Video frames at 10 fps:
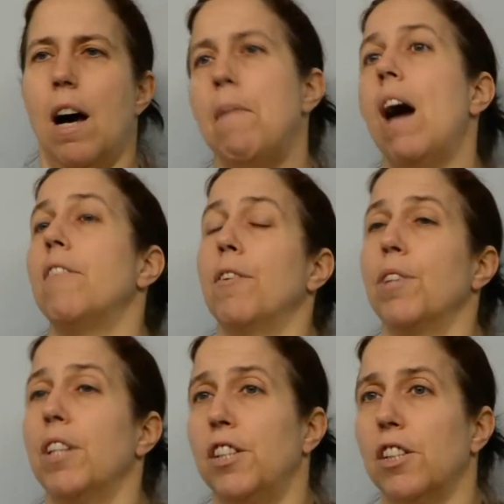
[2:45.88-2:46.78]
not very
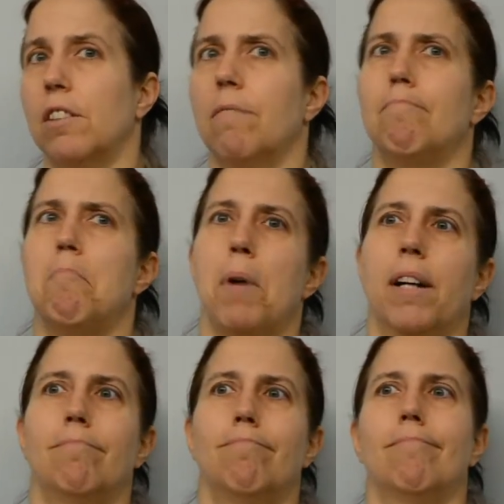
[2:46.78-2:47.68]
religious,
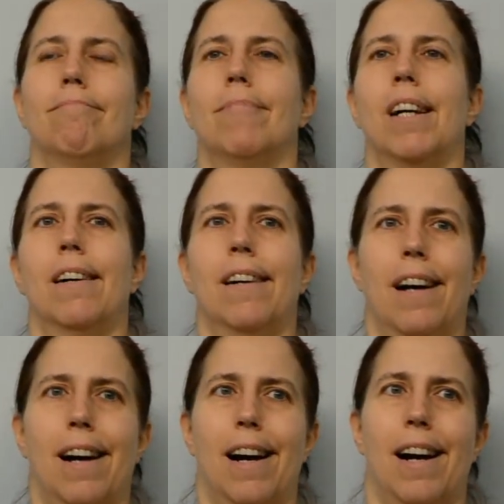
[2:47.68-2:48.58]
but
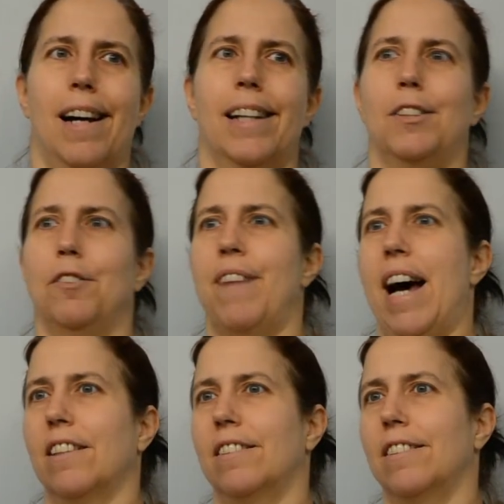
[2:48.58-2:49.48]
I do
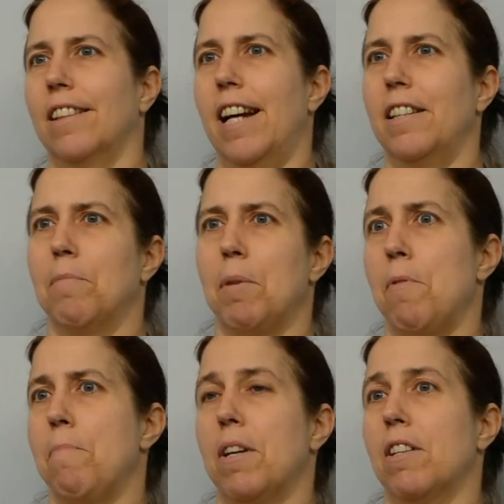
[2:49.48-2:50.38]
fast at Yom
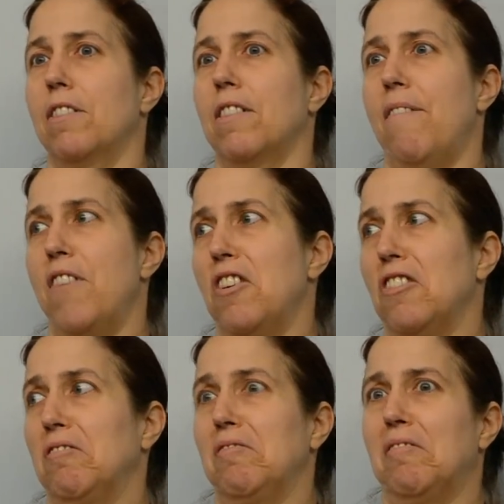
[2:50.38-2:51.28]
Kippur because I feel
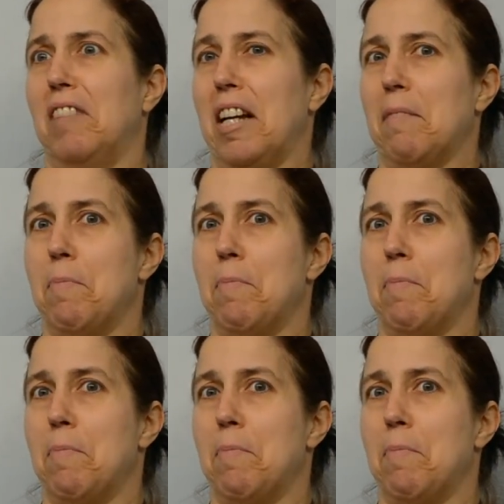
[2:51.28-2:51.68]
like I'm